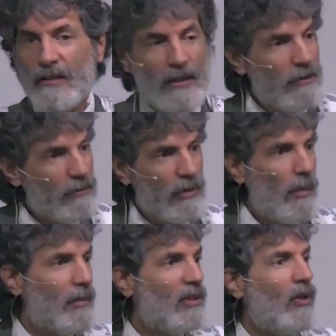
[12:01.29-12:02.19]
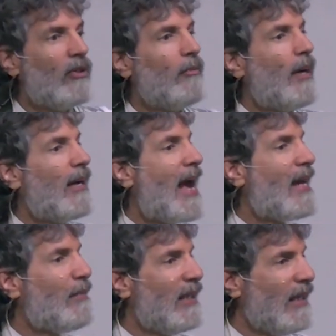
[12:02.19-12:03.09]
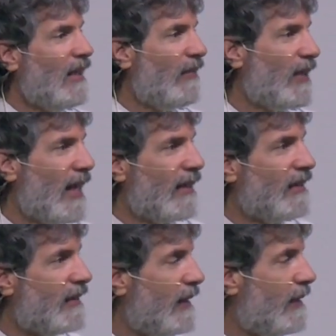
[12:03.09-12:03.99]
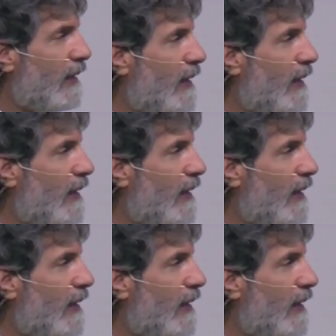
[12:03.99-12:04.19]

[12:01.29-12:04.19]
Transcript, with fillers: maybe told them about Adam and Eve and how they sinned.